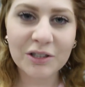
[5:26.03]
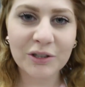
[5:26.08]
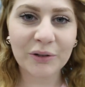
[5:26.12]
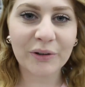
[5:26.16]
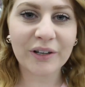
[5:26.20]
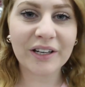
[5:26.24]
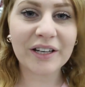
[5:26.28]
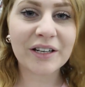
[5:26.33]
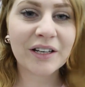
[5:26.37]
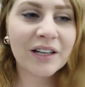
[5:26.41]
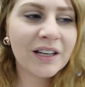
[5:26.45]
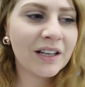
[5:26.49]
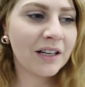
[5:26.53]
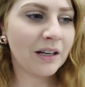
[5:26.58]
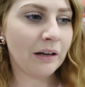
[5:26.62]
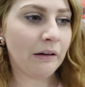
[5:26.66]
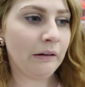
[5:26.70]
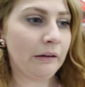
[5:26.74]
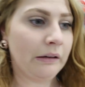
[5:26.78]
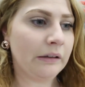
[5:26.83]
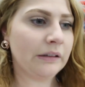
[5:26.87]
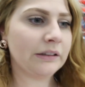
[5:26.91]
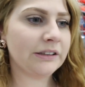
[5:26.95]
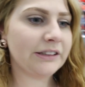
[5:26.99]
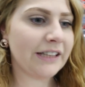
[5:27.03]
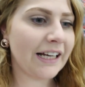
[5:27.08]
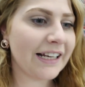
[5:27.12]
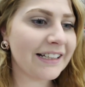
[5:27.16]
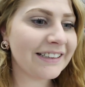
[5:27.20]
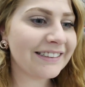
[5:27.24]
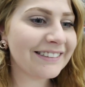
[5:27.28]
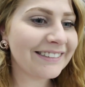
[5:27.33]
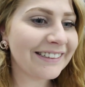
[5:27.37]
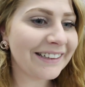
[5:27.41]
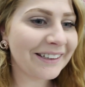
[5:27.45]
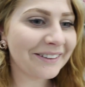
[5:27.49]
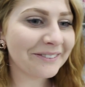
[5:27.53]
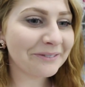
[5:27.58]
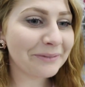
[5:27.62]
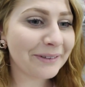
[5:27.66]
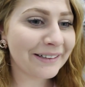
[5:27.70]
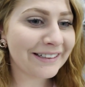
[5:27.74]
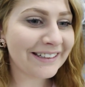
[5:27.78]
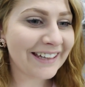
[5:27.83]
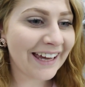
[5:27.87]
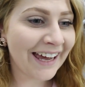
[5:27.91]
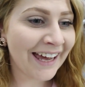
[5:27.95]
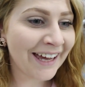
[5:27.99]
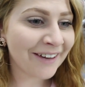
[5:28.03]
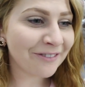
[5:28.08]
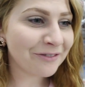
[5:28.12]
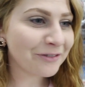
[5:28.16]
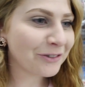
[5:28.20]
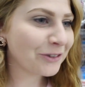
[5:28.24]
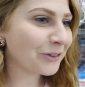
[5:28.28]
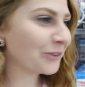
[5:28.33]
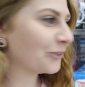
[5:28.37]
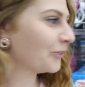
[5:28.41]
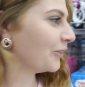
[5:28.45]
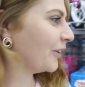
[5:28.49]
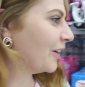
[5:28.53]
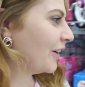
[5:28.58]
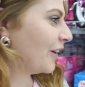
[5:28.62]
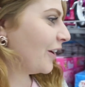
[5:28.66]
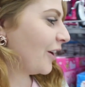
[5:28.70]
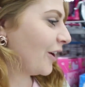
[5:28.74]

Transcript: We're in. Jason, be careful!